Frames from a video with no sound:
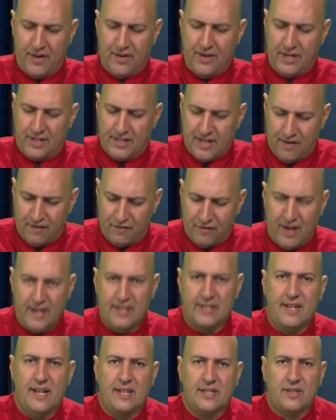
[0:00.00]
very tough
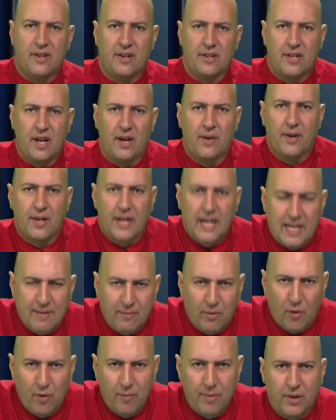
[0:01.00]
race. Let's not go on
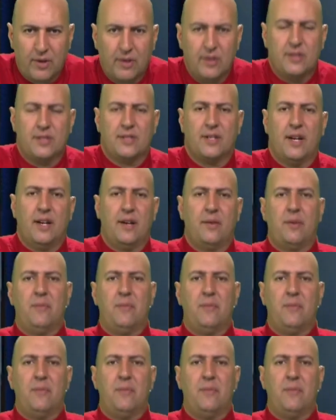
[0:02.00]
anymore because uh,